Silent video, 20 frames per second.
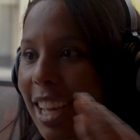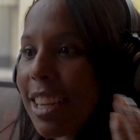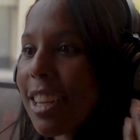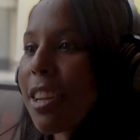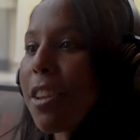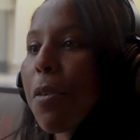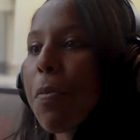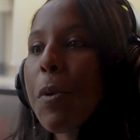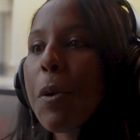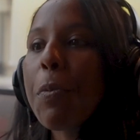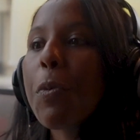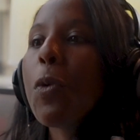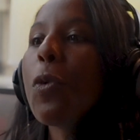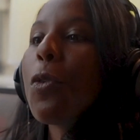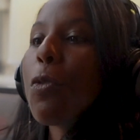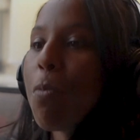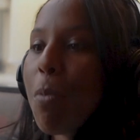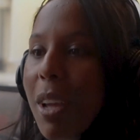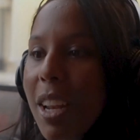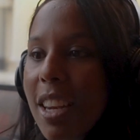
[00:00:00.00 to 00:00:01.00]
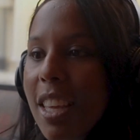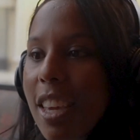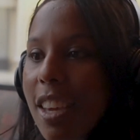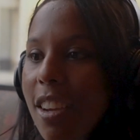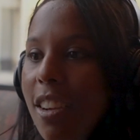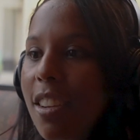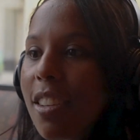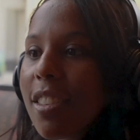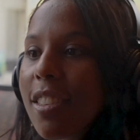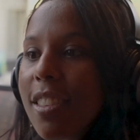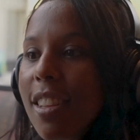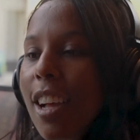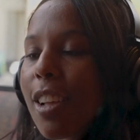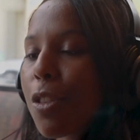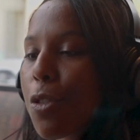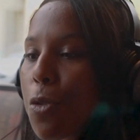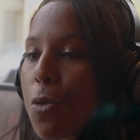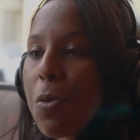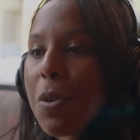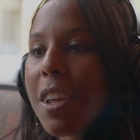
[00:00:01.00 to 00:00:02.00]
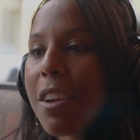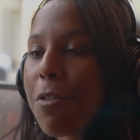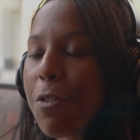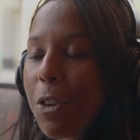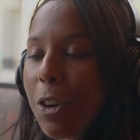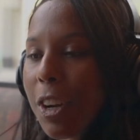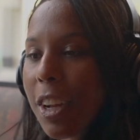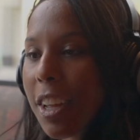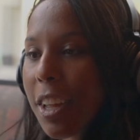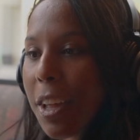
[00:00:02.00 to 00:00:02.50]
Under the people who've been here, it's not too different.